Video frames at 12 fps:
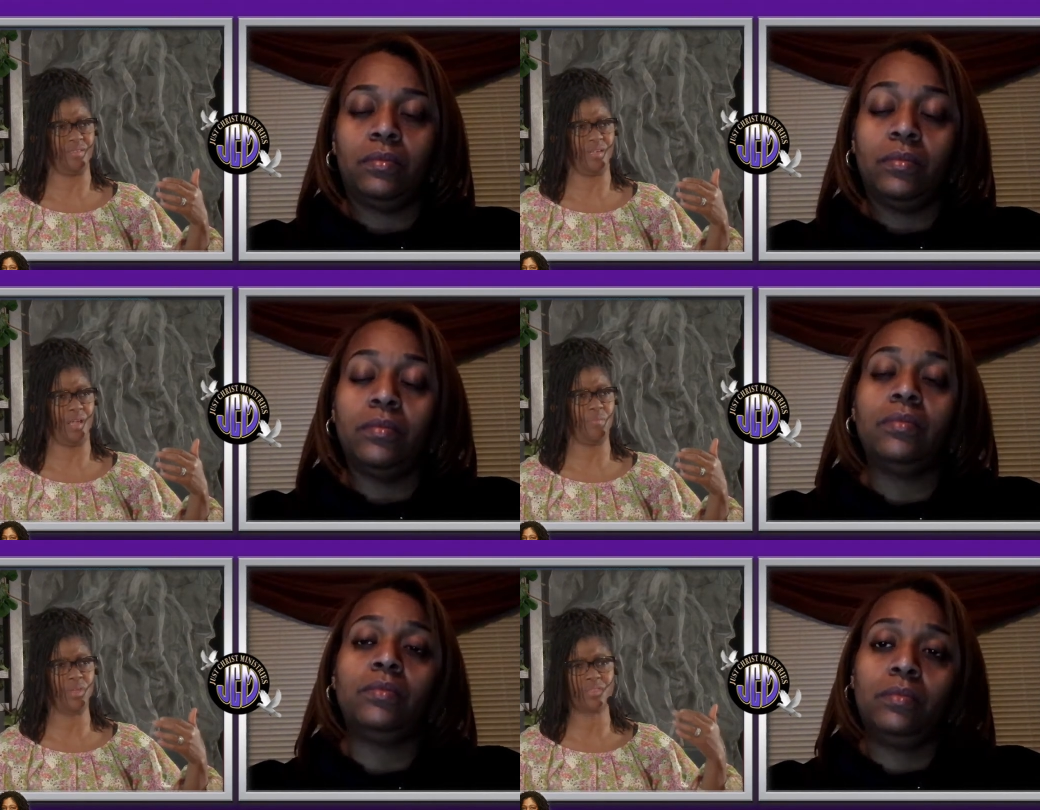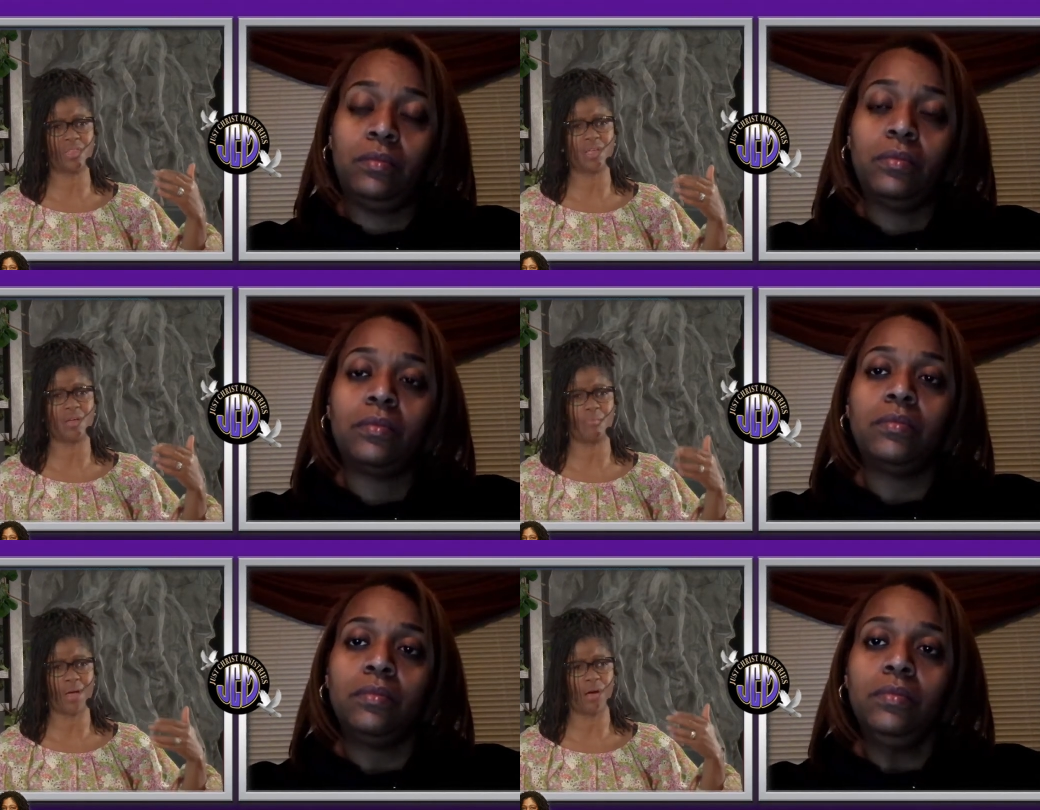Speaker 1: Mm-hmm. Think
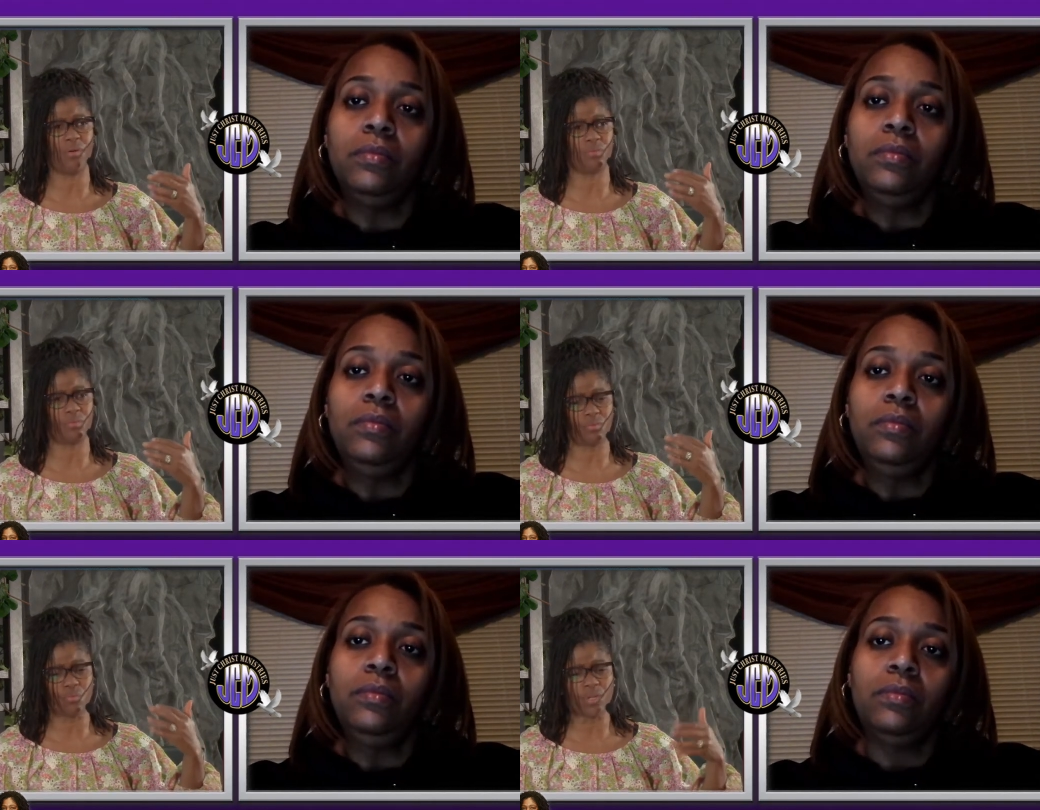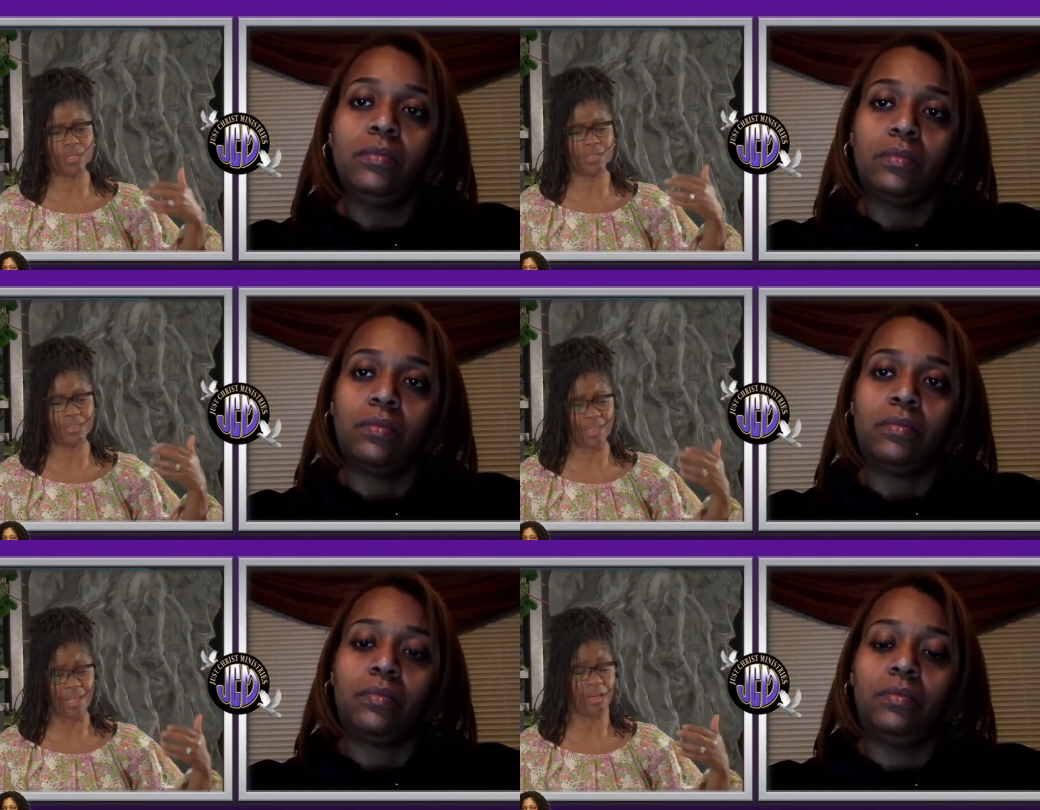about, really
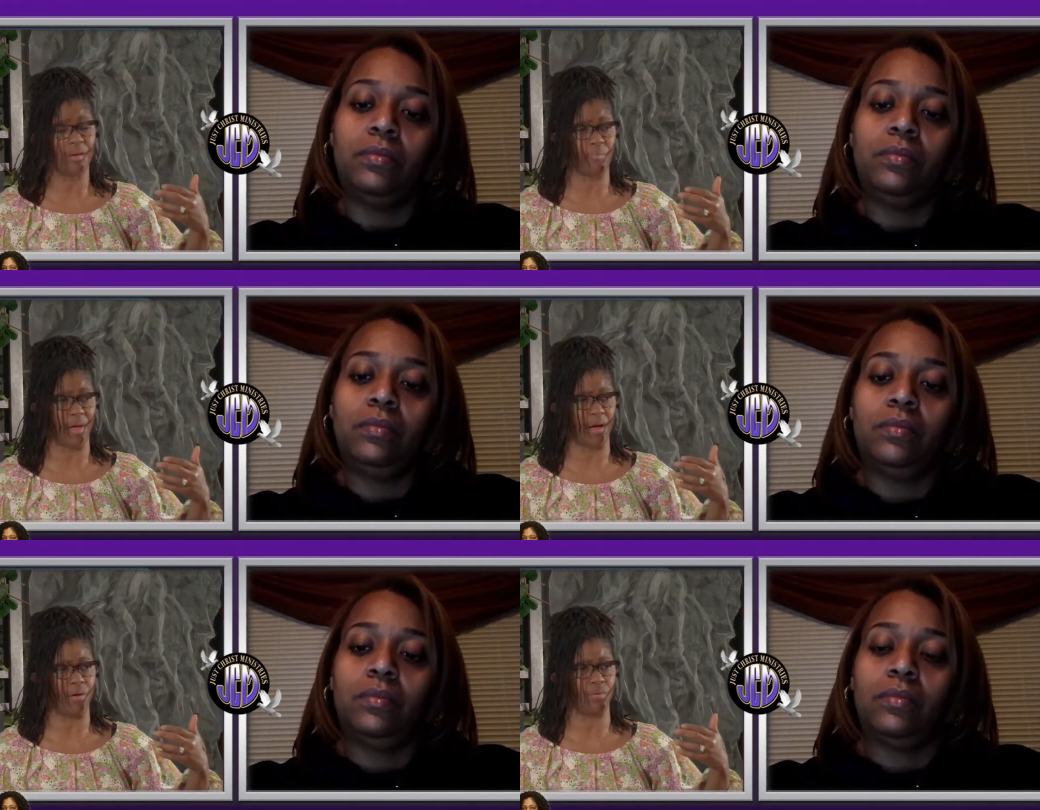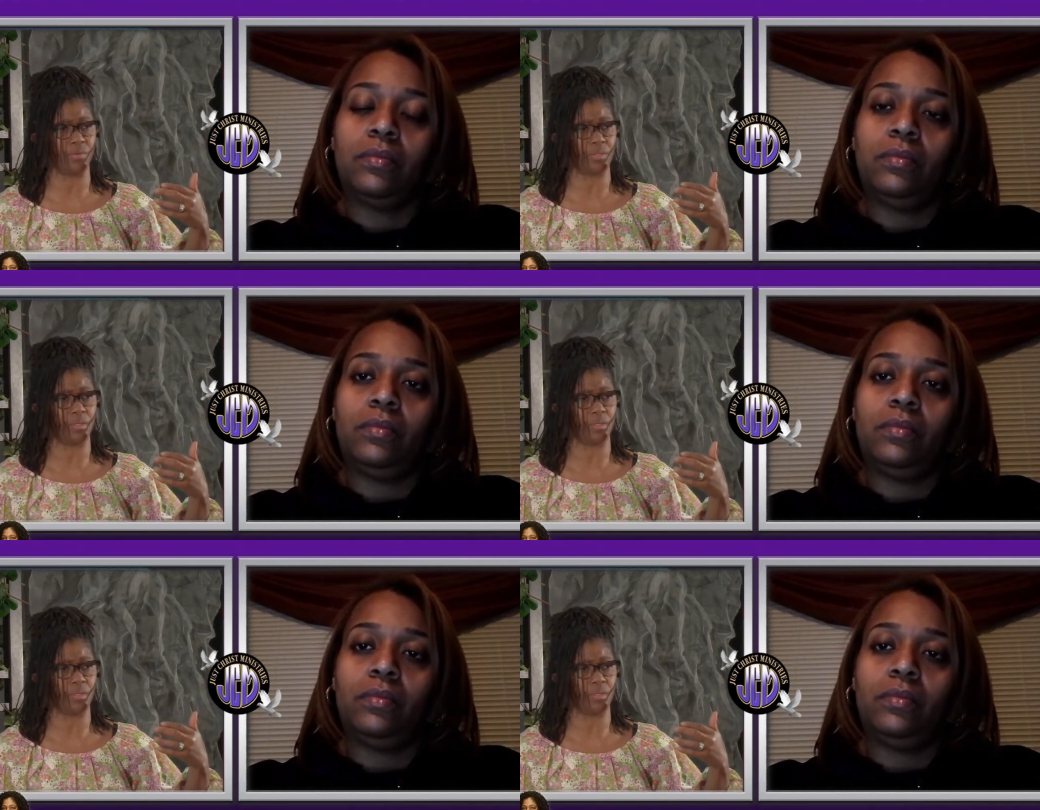think about